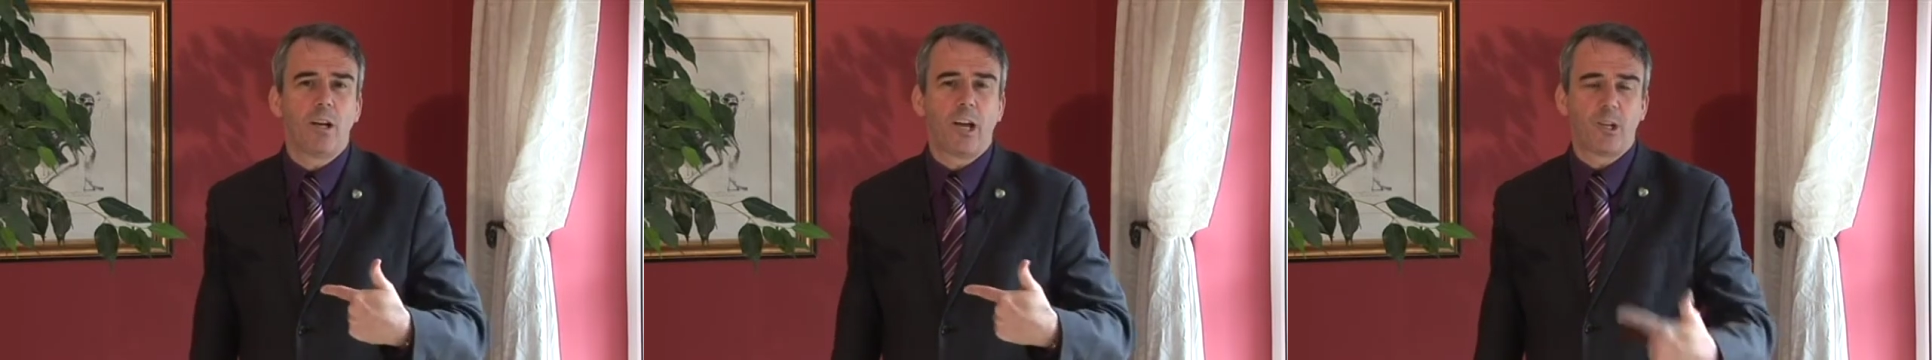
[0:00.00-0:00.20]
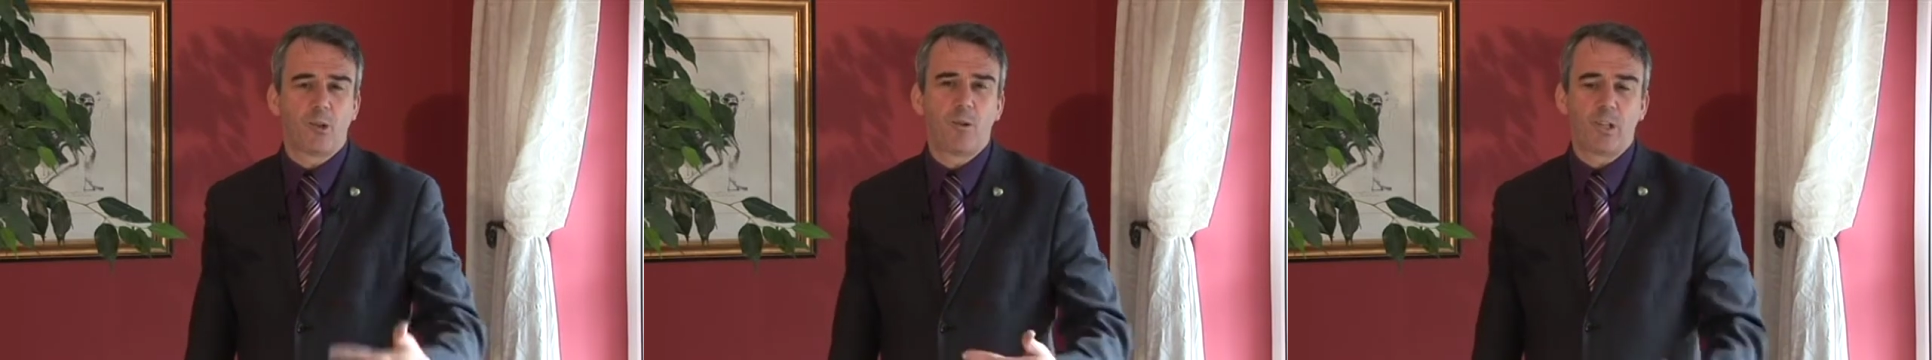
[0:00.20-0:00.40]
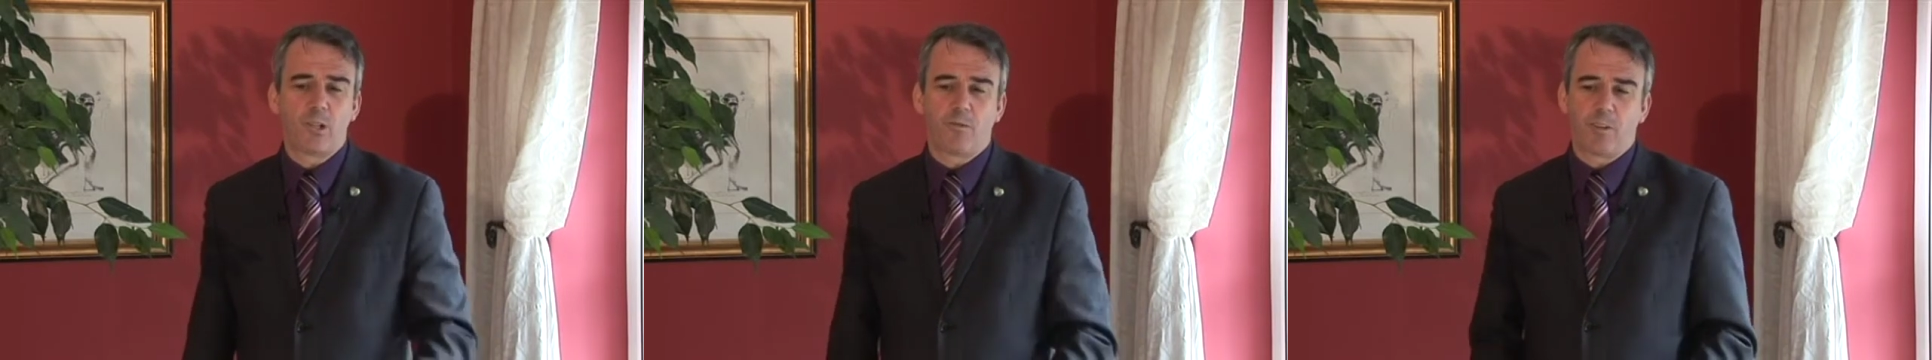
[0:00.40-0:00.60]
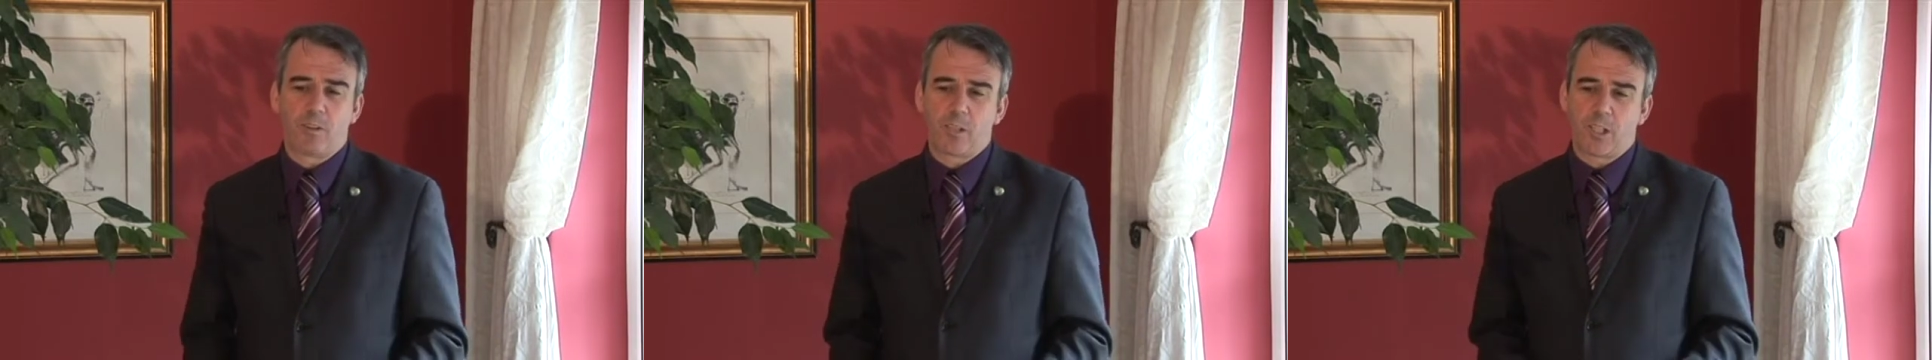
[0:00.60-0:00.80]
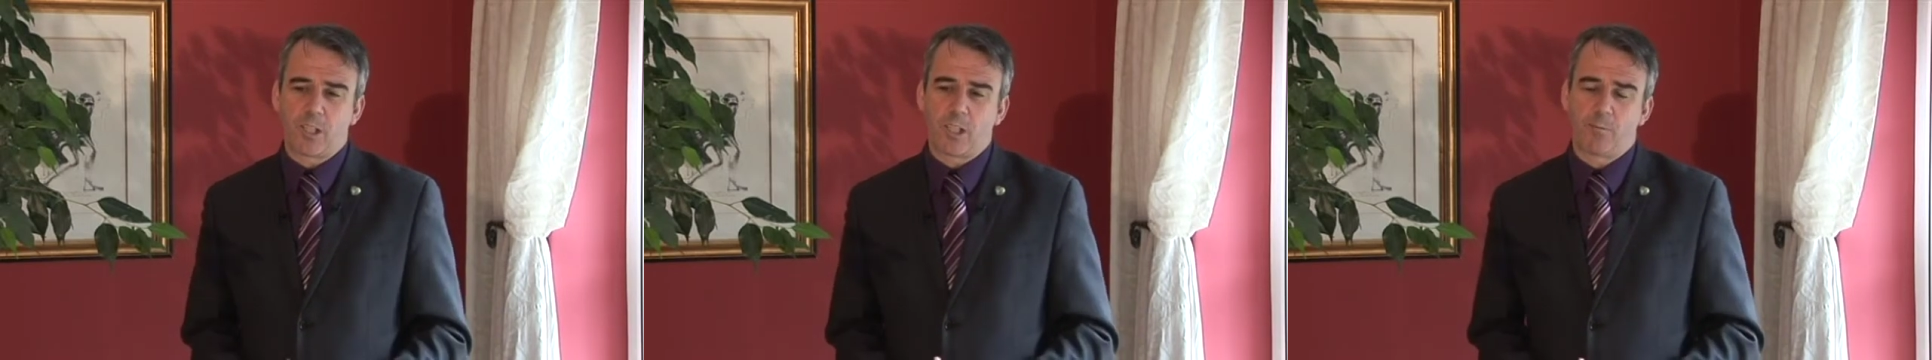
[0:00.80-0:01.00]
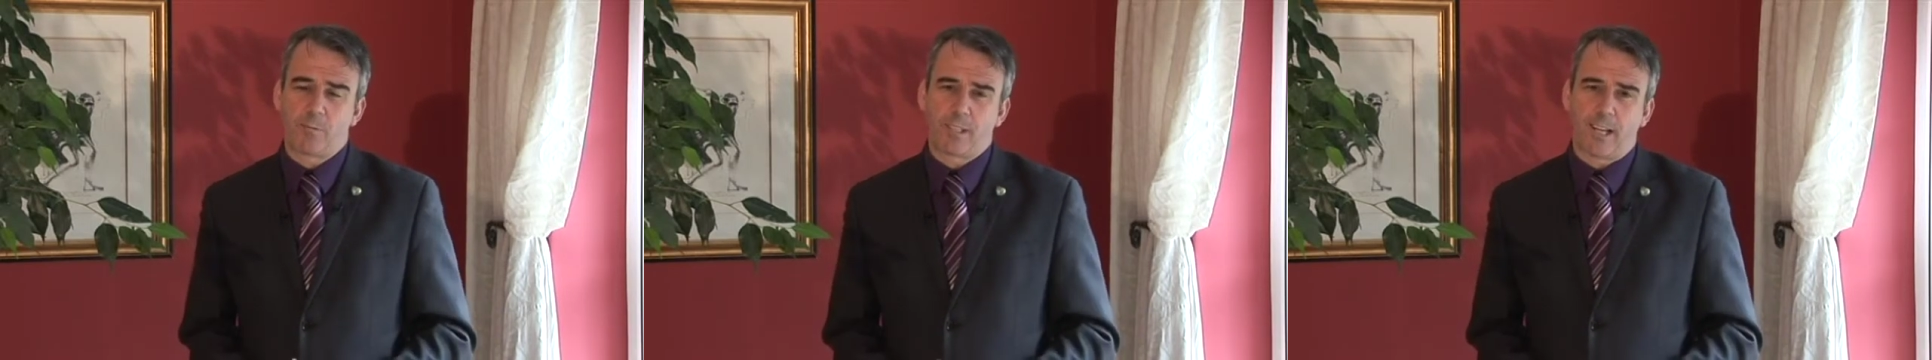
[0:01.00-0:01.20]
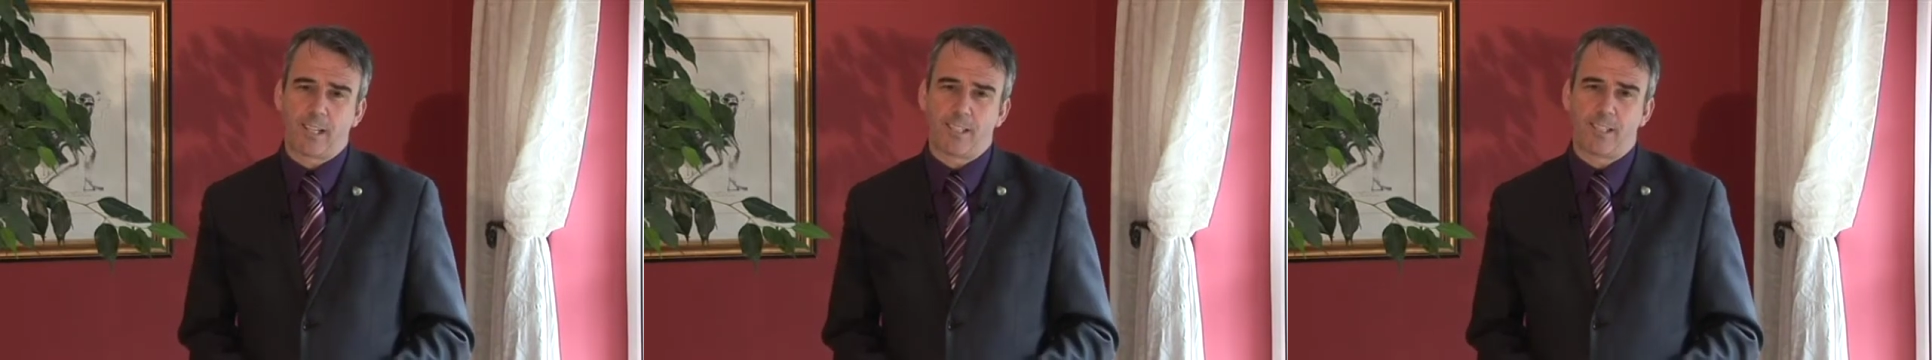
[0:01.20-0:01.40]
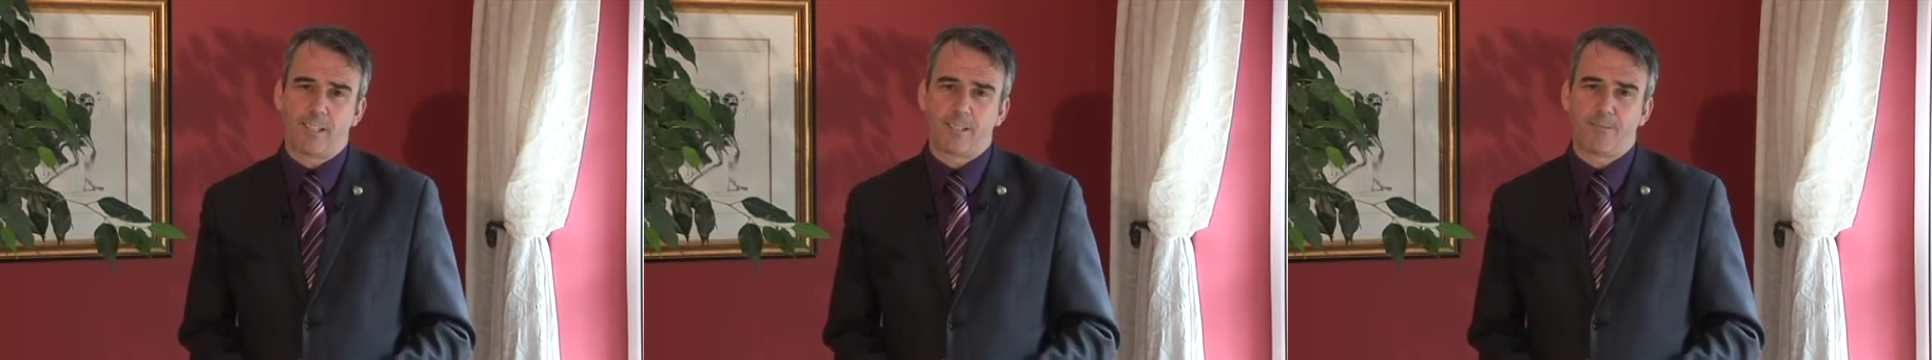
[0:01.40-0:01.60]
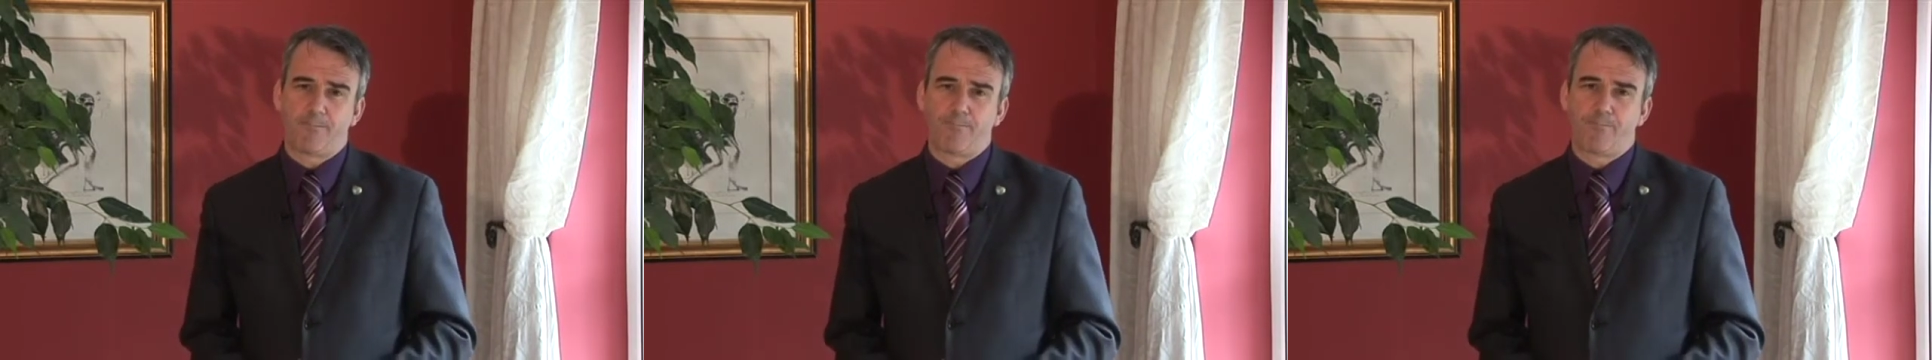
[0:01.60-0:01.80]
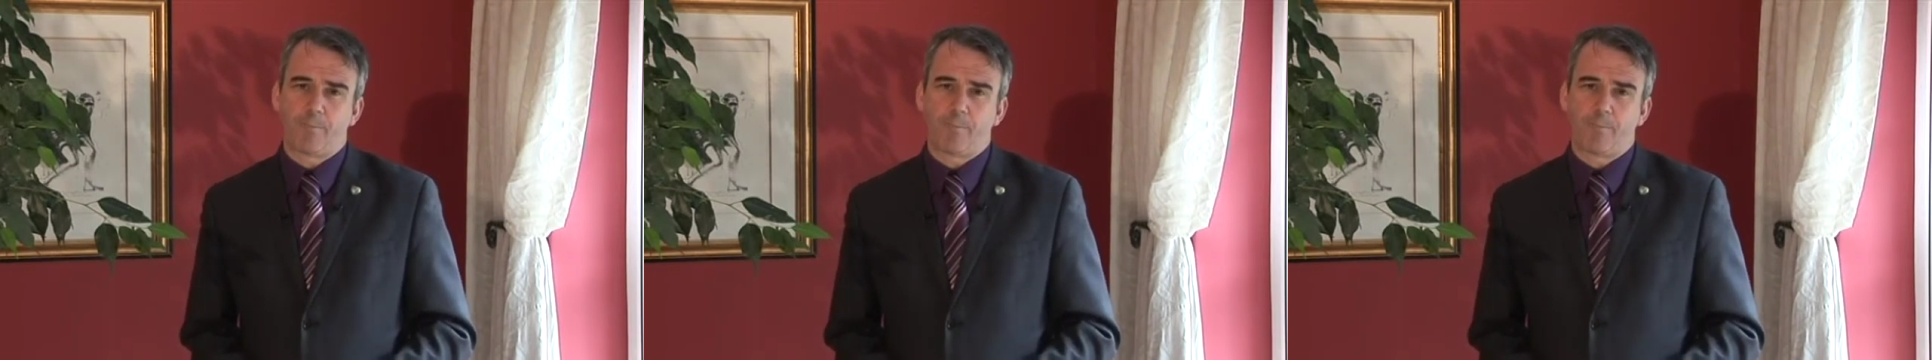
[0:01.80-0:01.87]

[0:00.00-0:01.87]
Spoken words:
under each of those circumstances.